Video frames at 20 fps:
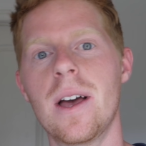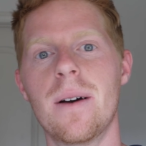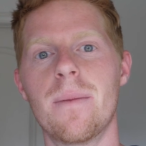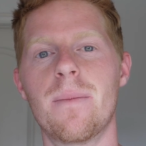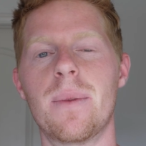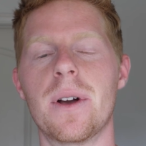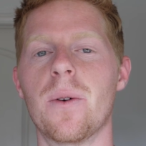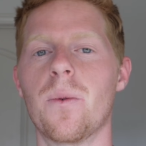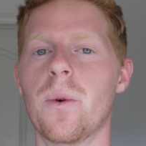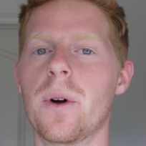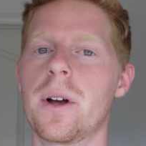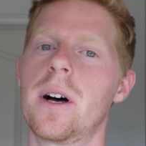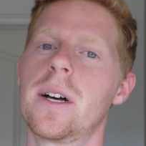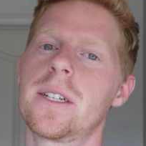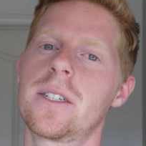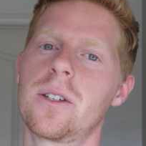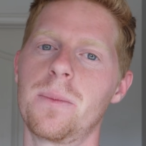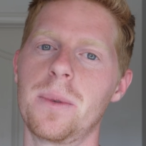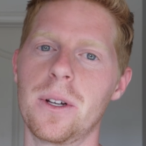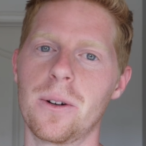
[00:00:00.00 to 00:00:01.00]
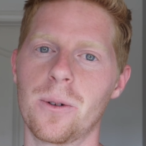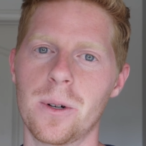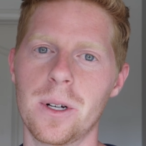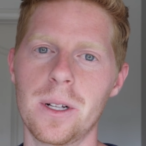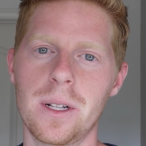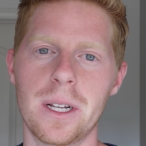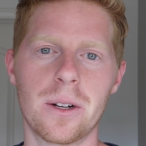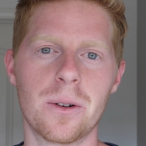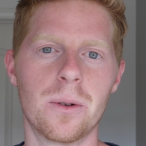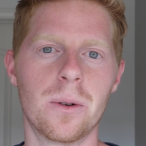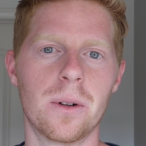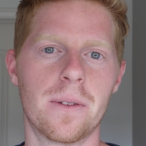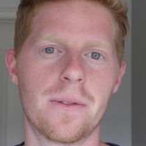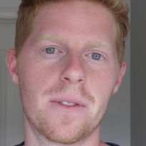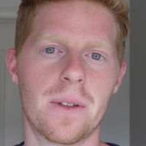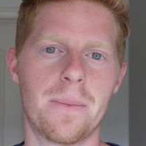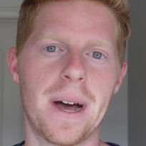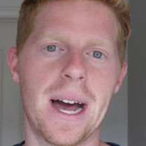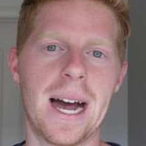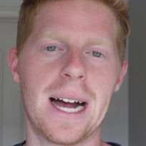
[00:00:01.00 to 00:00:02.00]
But it would also be really cool if
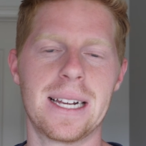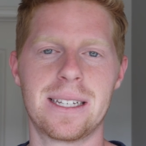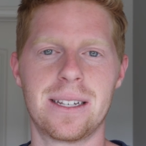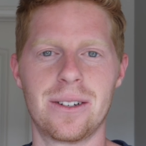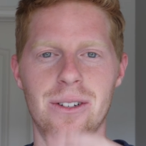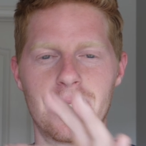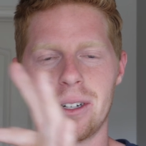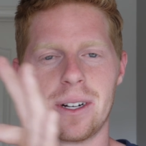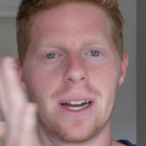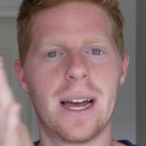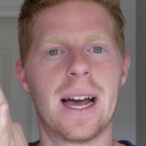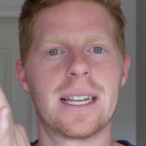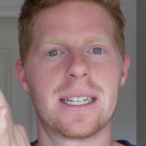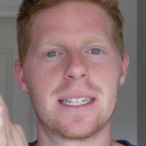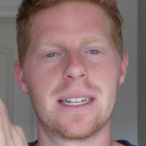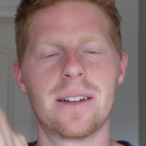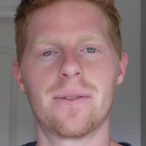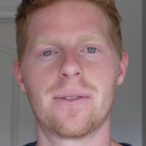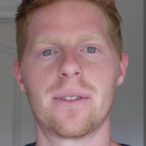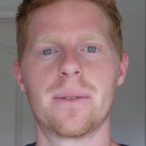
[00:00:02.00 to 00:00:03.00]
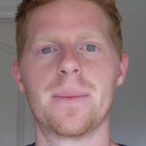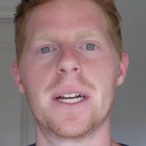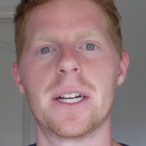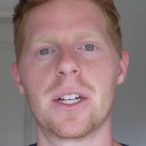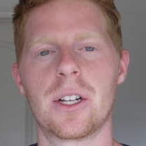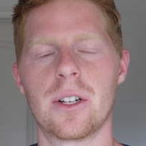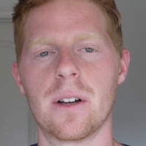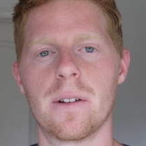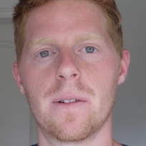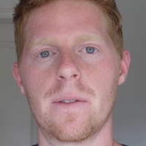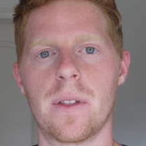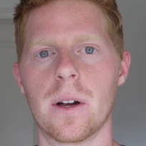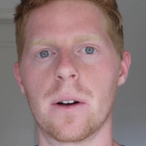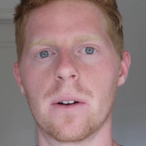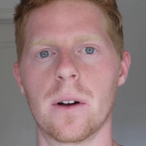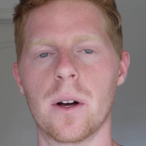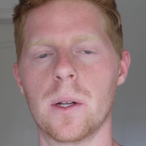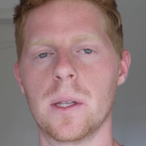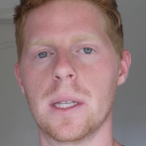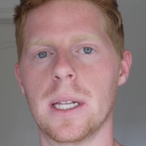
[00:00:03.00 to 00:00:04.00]
the passenger has information of their
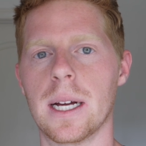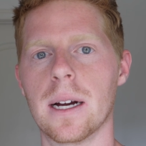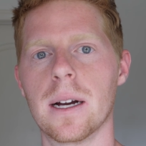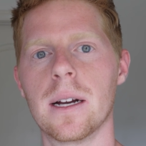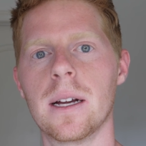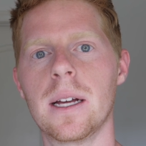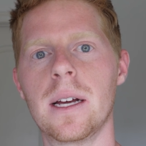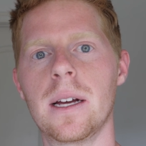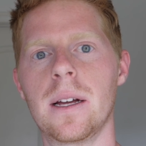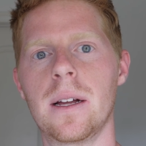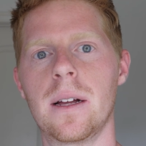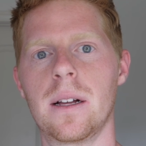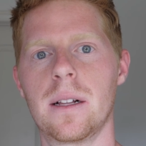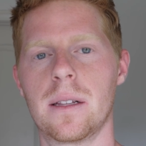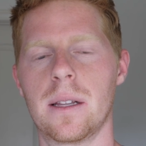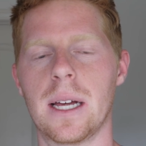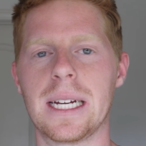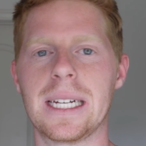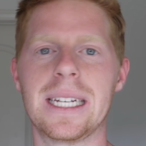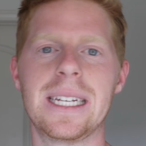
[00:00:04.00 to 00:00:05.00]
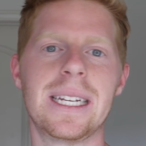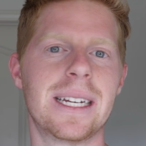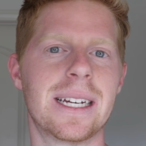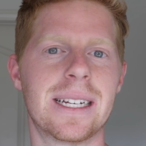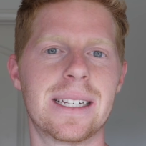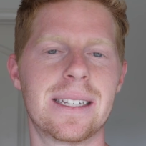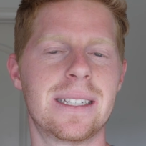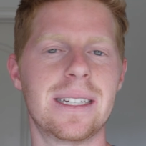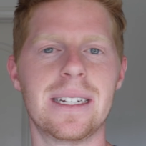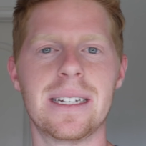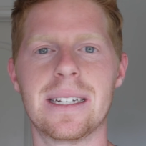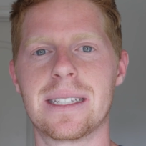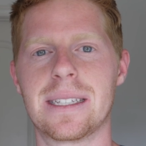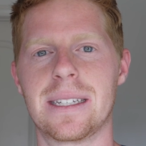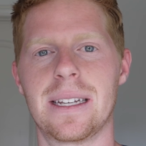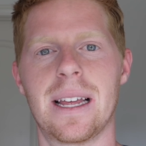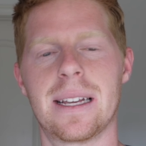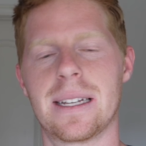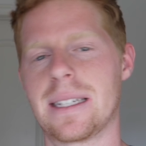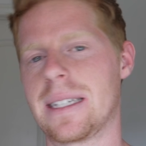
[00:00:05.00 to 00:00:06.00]
own there, like heated seats
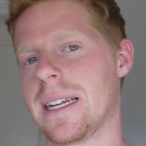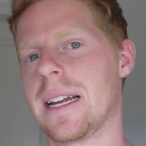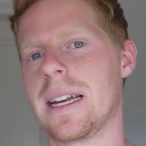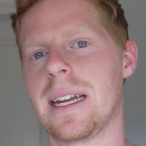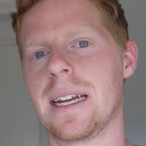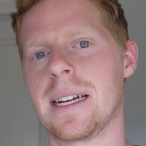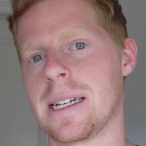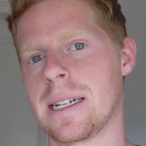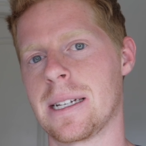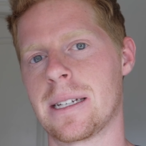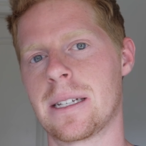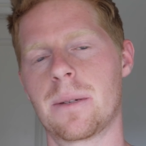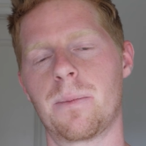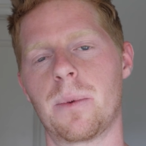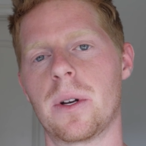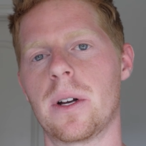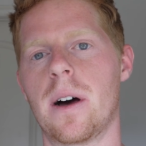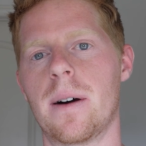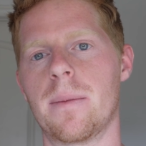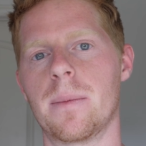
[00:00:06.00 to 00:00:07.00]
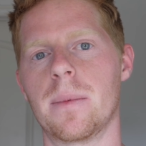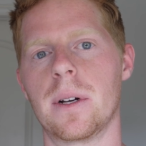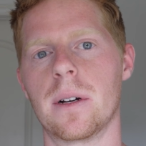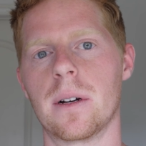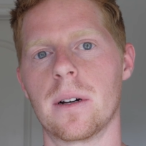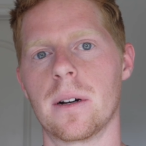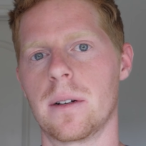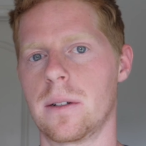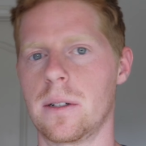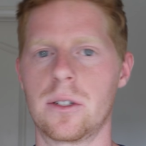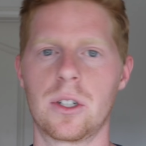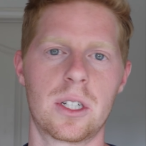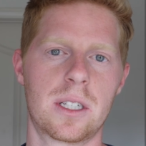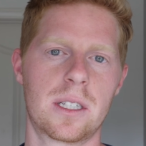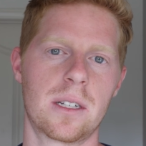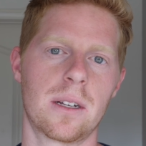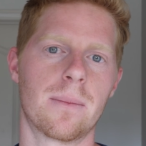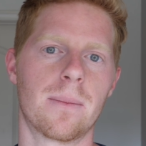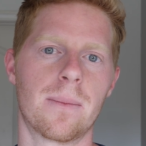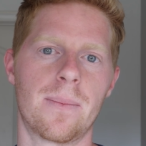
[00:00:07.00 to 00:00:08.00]
settings, speedometer, just
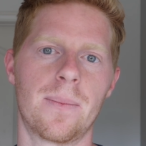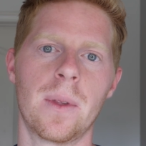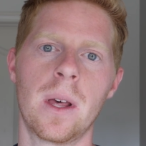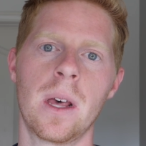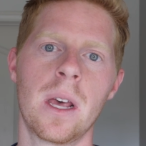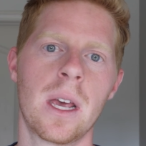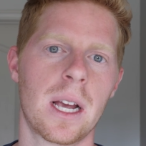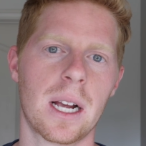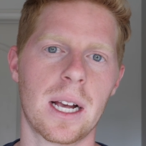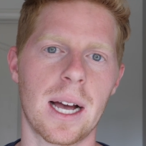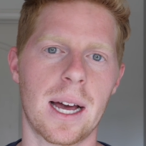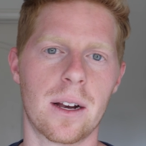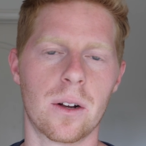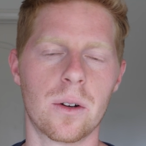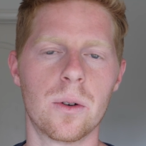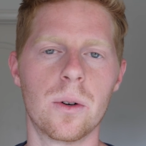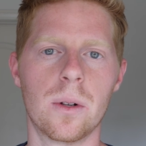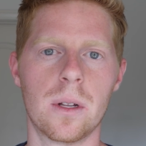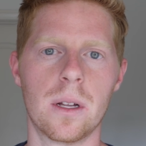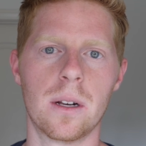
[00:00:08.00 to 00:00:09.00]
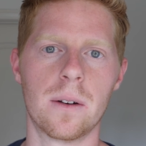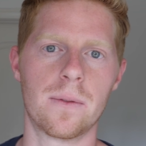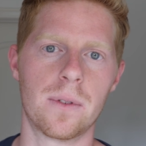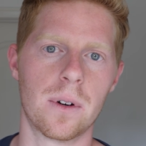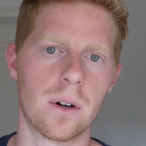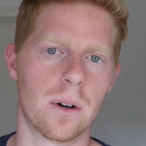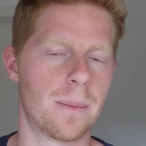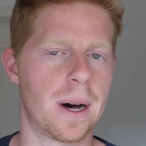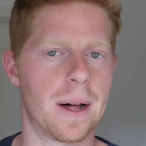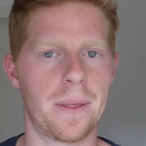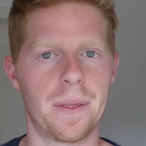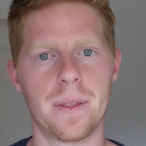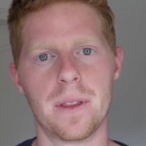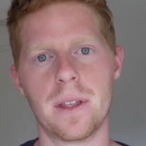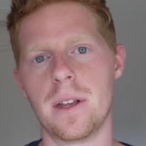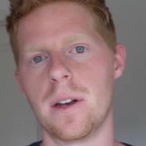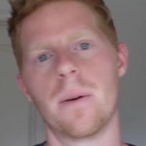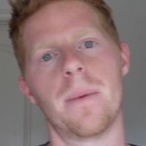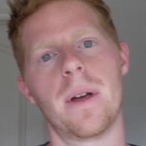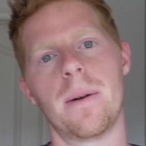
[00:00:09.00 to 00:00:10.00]
some kind of cool info about,
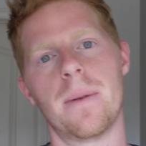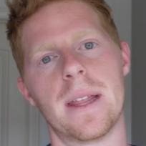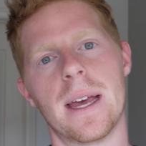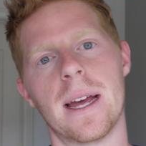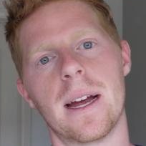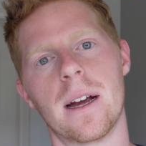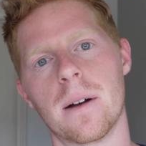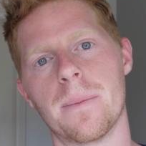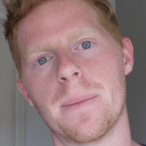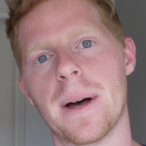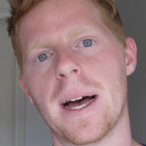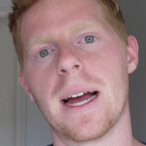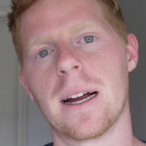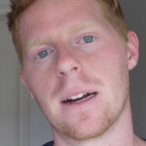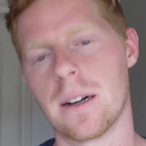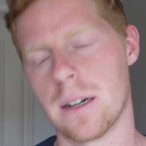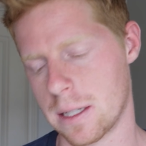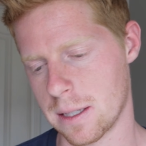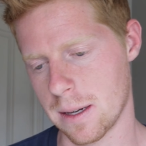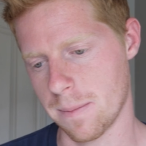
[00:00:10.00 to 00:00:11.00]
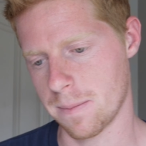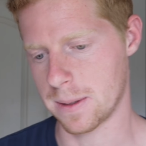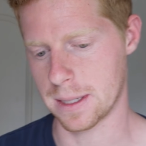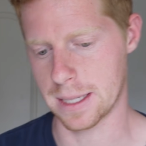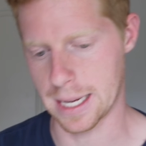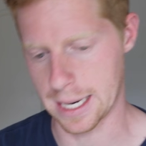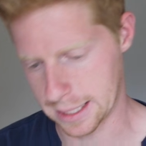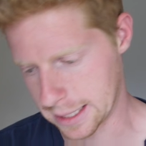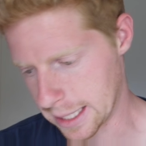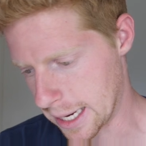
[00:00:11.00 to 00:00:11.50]
you know, maybe the airbag or something like